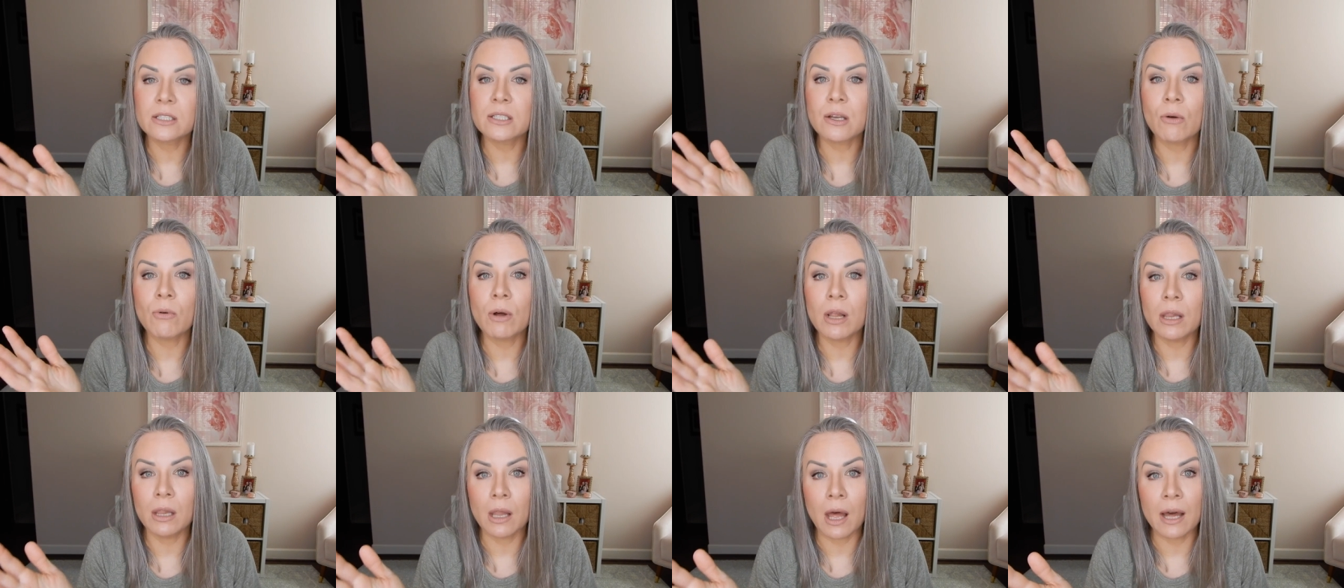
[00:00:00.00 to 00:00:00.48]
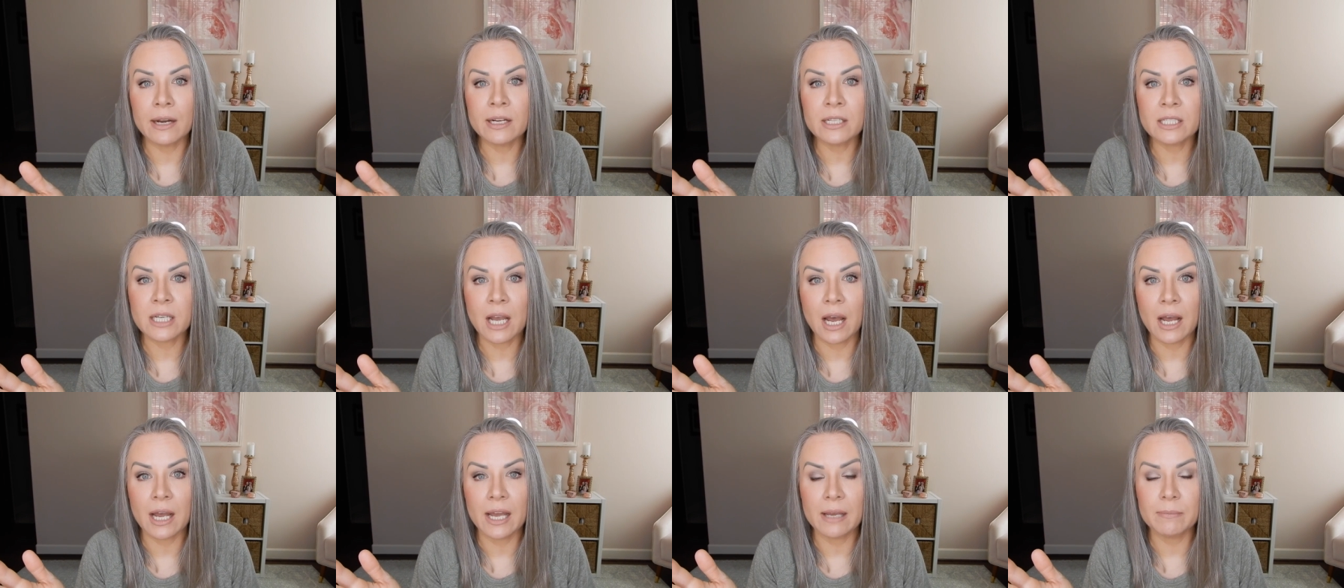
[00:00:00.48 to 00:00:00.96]
So a lot of
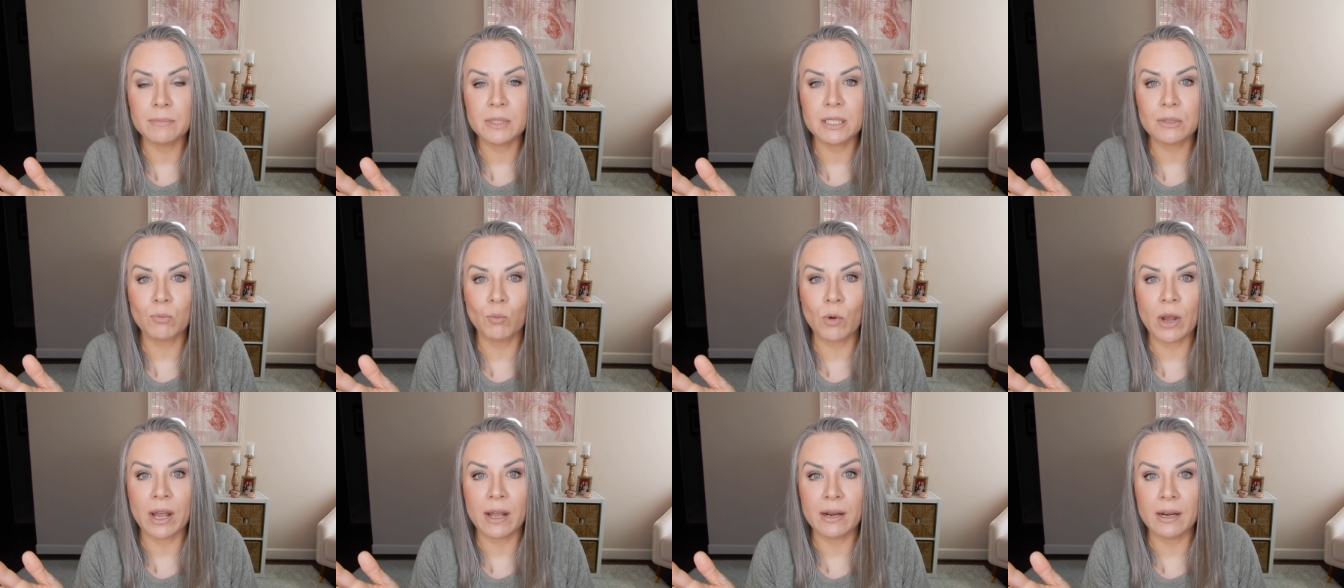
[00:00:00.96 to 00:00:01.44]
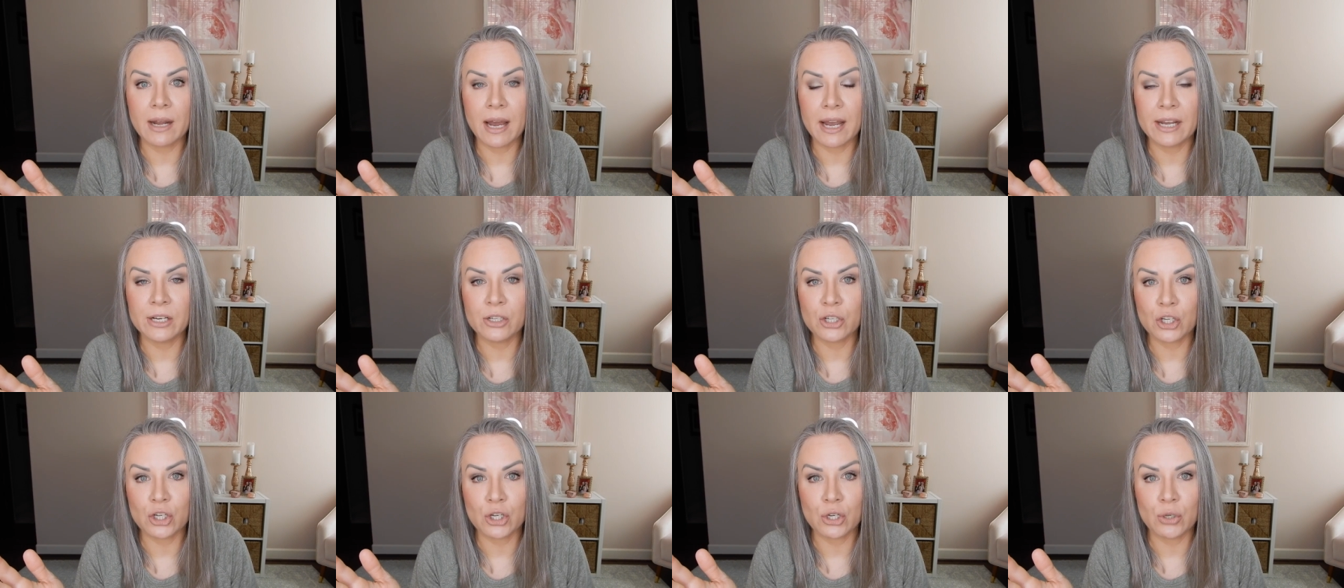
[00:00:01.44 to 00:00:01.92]
times when
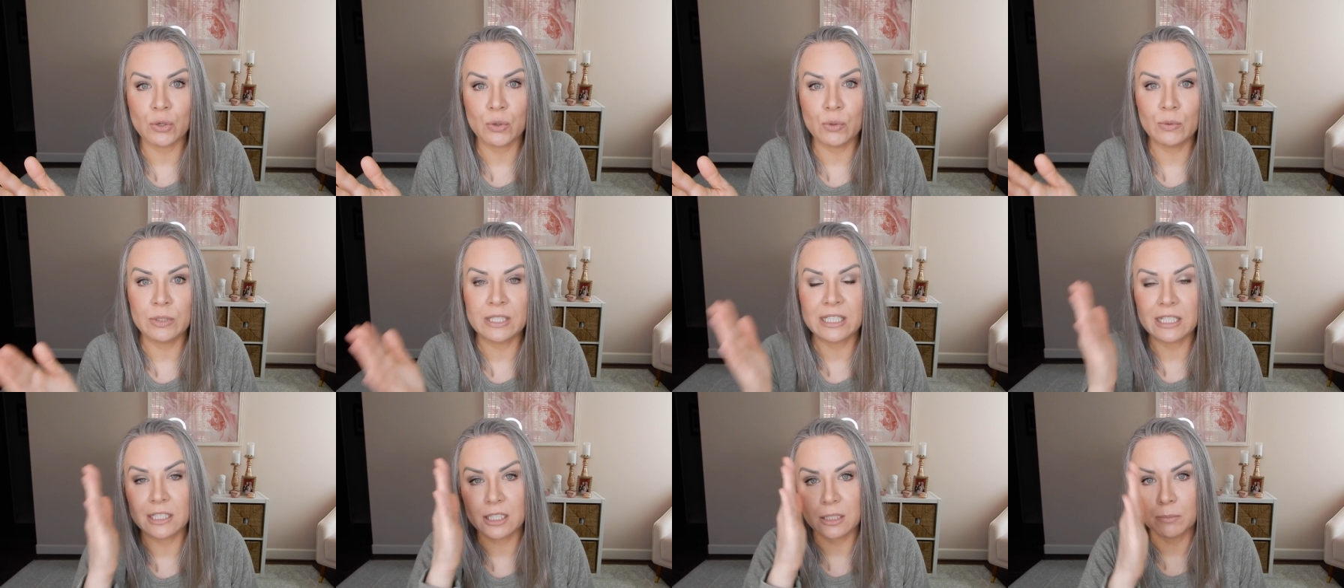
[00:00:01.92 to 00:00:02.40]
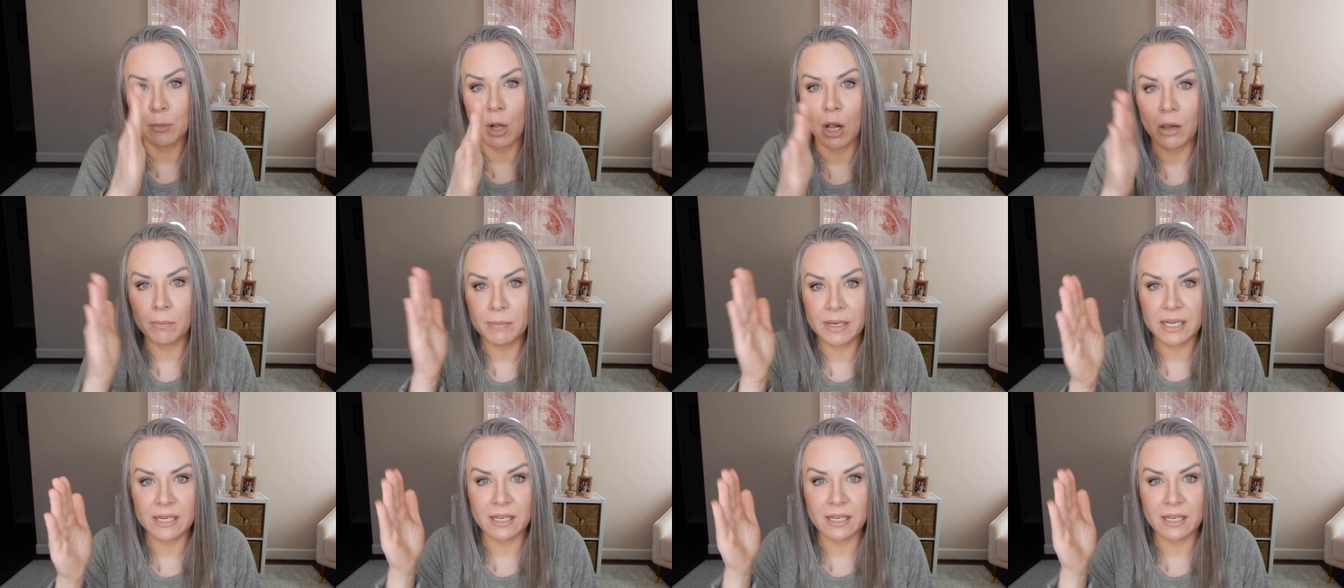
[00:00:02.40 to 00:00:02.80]
I choose small,